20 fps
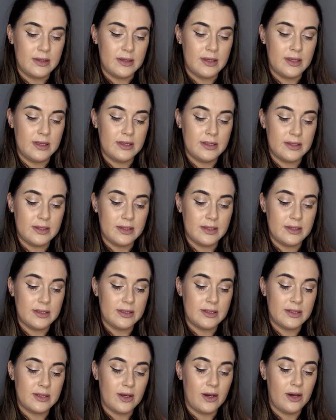This
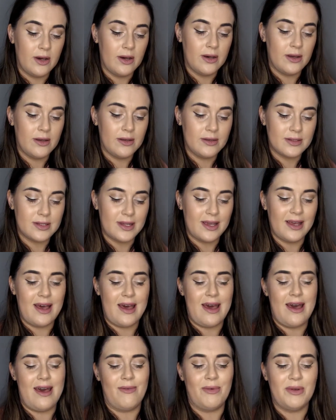has got
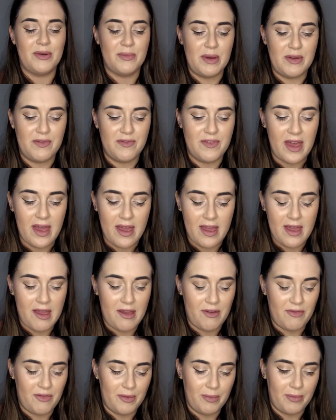one of my
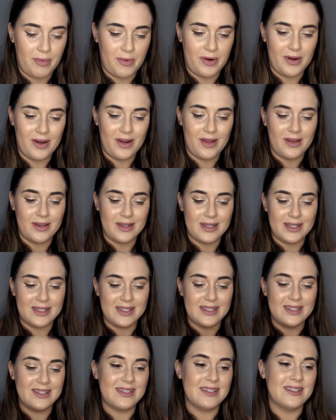favourite products.
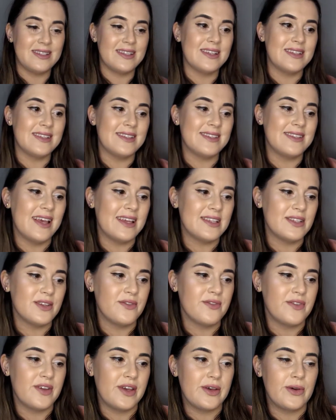This is a
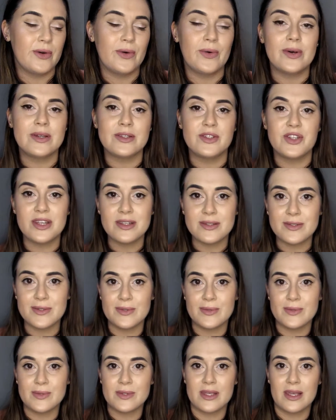Cetaphil
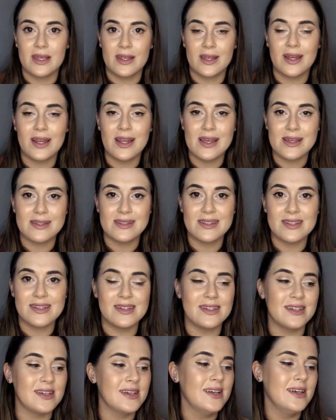Gentle Skin
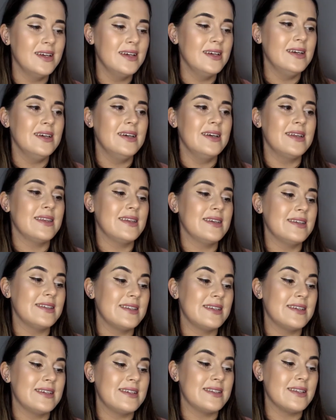Cleanser.
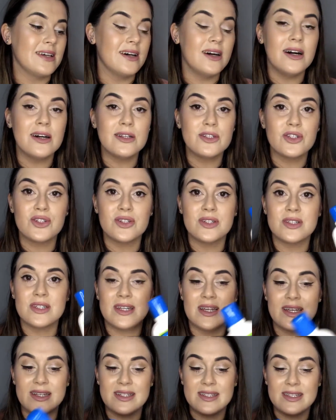This is
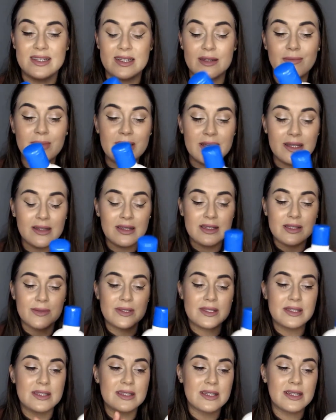118ml, so
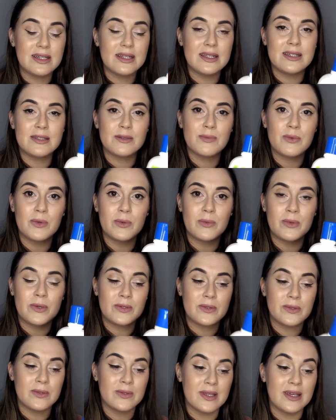it's the slightly smaller
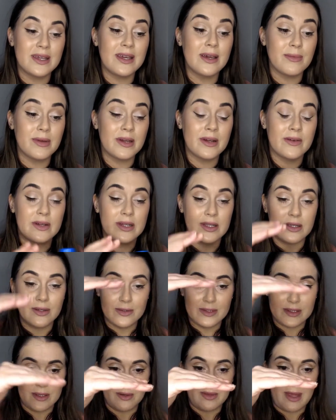bottles. I am currently
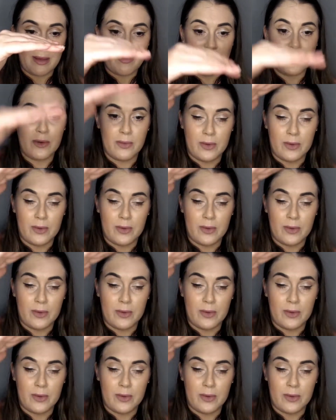using their big